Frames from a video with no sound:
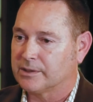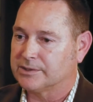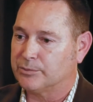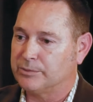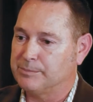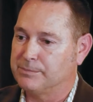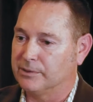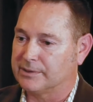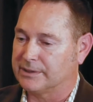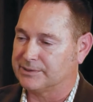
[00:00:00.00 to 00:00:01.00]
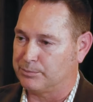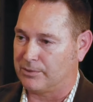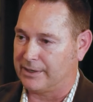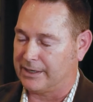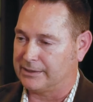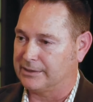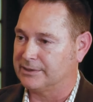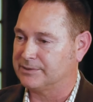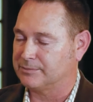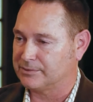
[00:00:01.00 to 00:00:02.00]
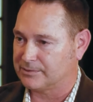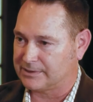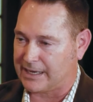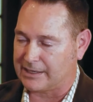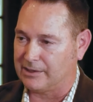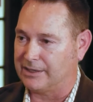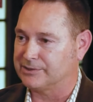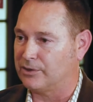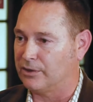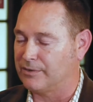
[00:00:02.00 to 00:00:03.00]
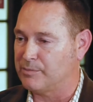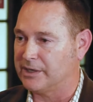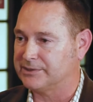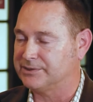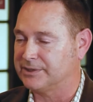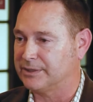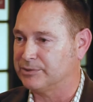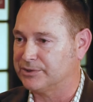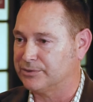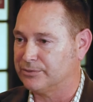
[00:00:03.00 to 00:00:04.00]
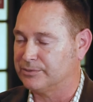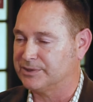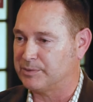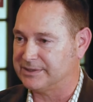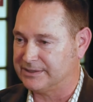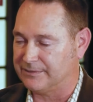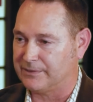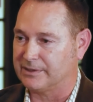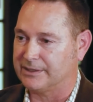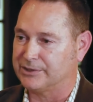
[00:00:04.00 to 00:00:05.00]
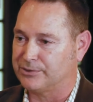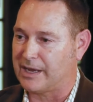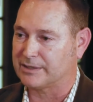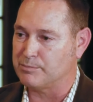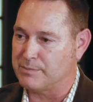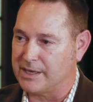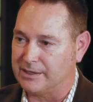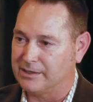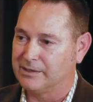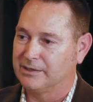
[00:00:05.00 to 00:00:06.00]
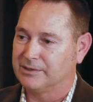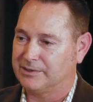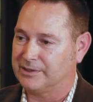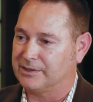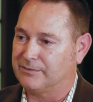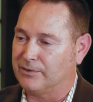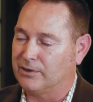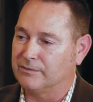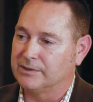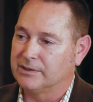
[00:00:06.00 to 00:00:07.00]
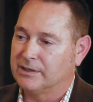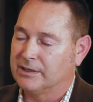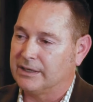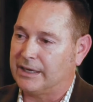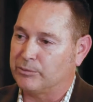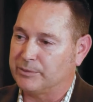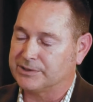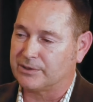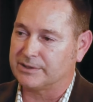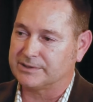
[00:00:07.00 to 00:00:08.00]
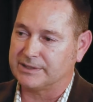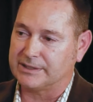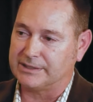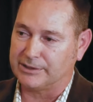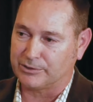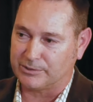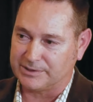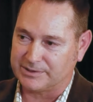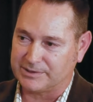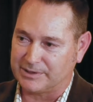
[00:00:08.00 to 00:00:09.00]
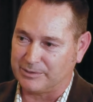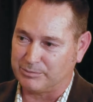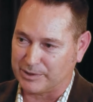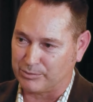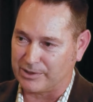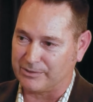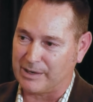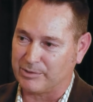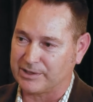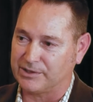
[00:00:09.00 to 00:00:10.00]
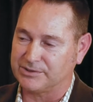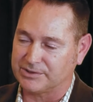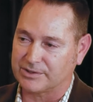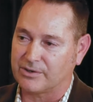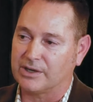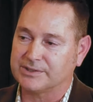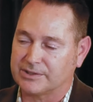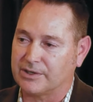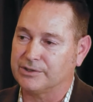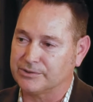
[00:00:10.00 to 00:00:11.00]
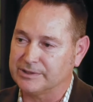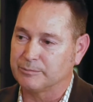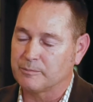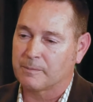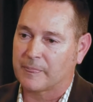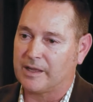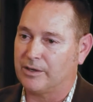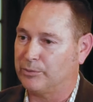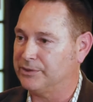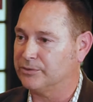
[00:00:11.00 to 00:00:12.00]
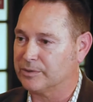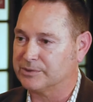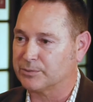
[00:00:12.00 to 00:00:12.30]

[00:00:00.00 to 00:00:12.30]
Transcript: So we built this brand and this taglines and all of our messaging, it was to specifically attract men to get involved. And when we started seeing an increase in Big Brother applications across the country, we knew it was